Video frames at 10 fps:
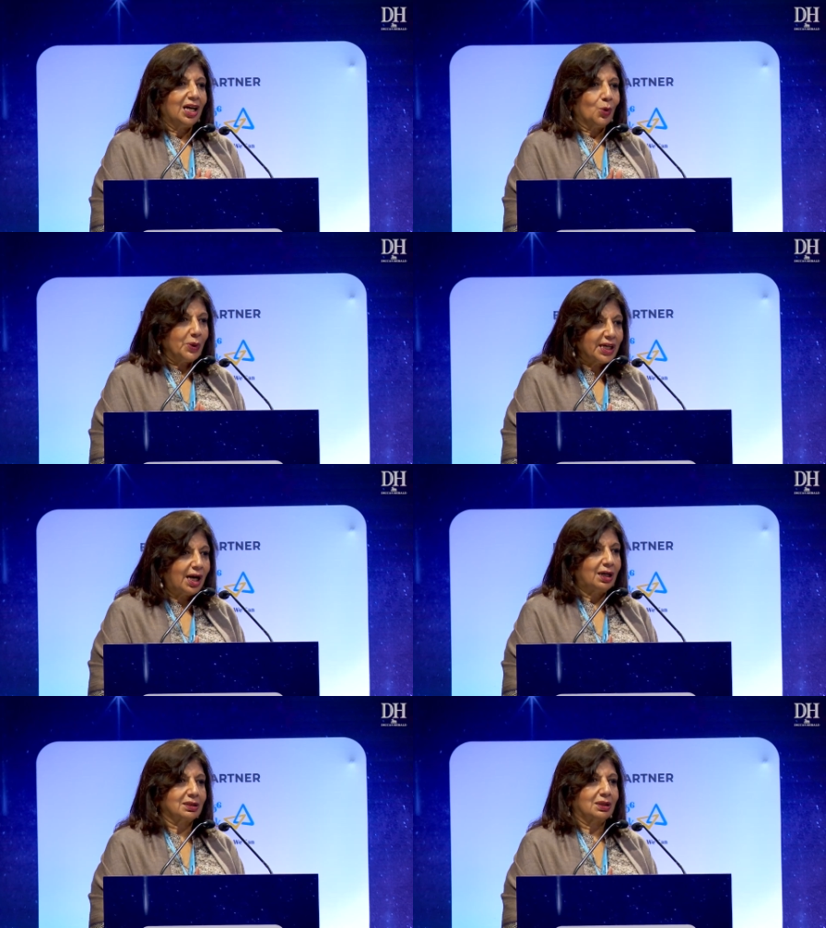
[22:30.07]
we
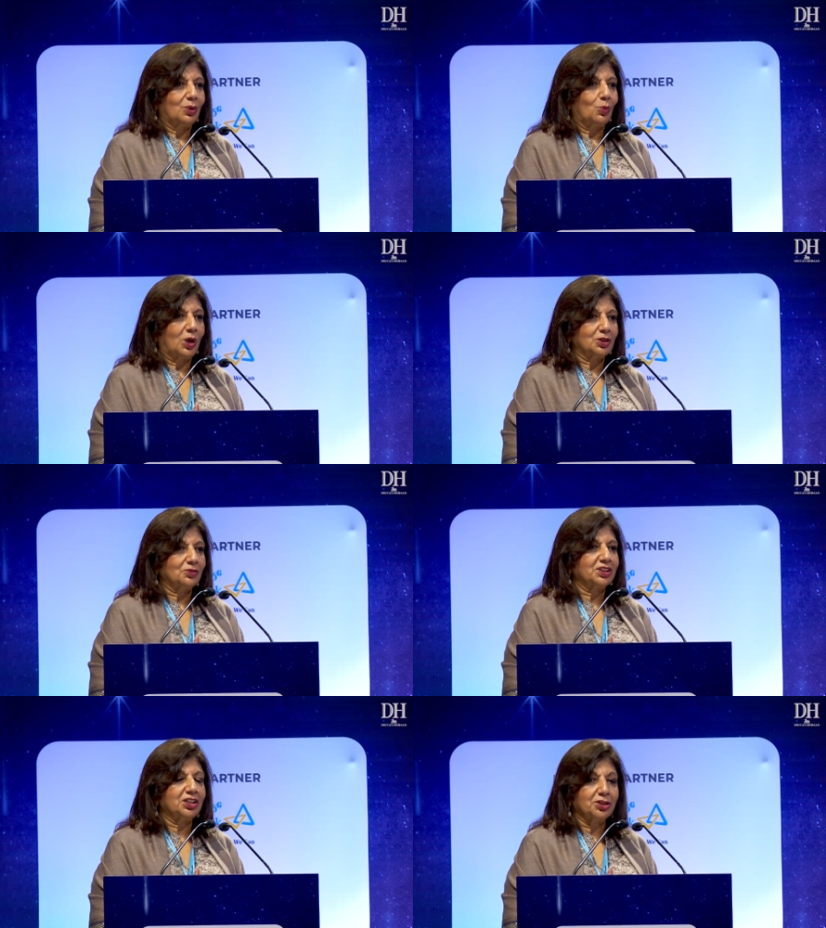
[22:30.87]
are one of
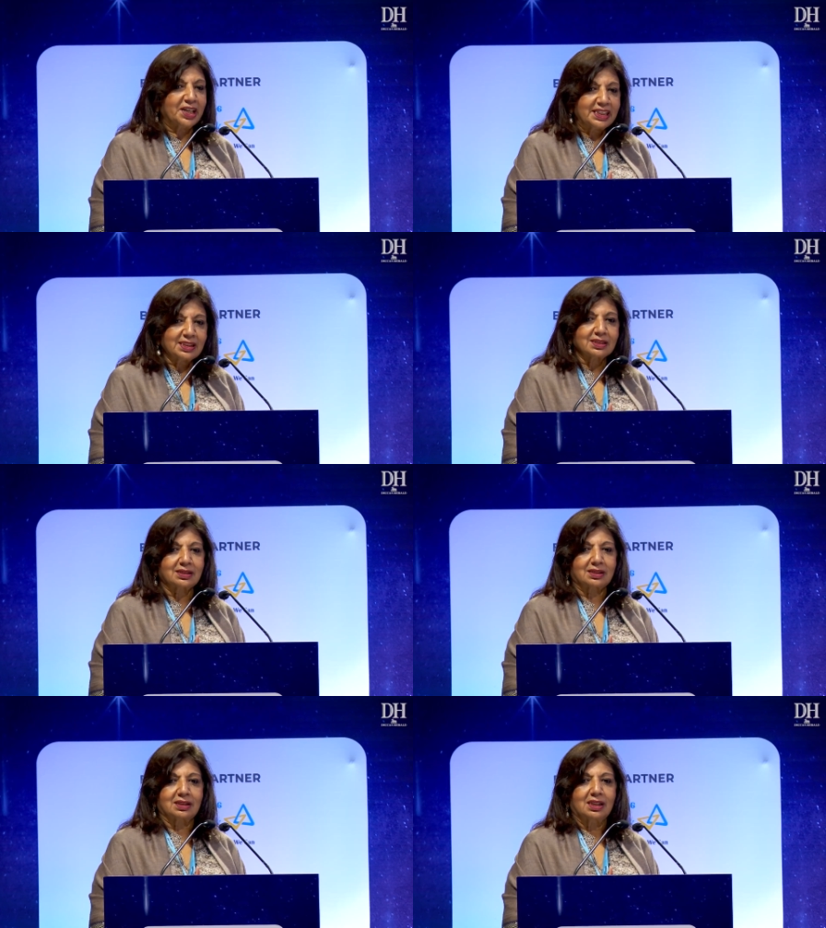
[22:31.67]
the
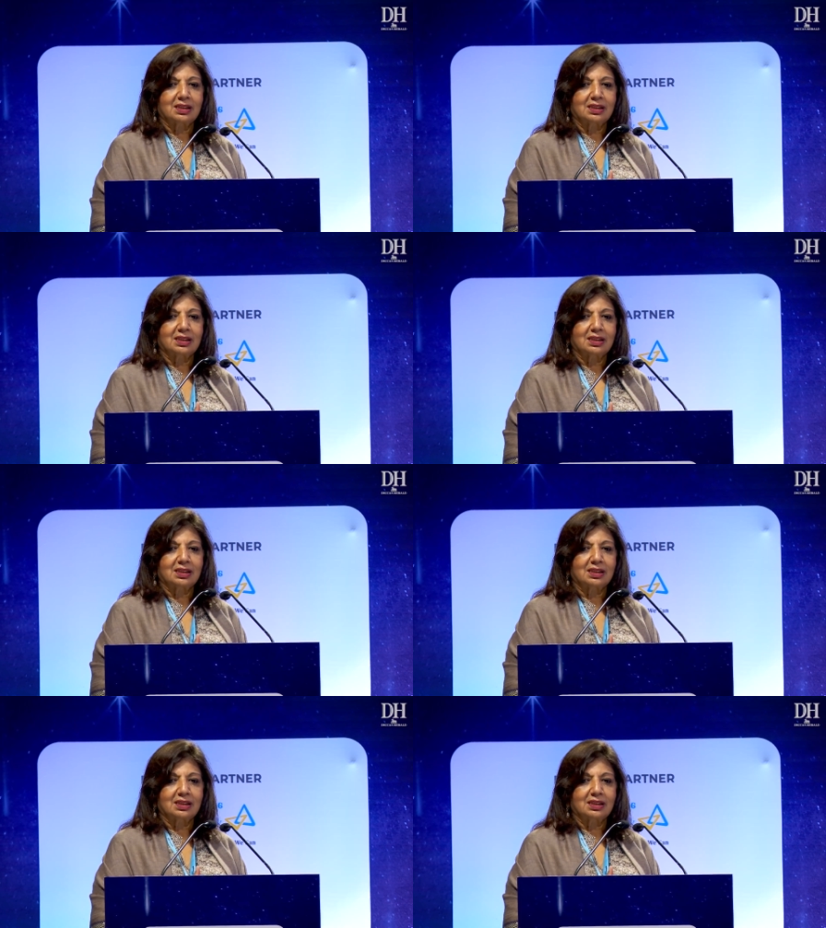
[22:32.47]
greatest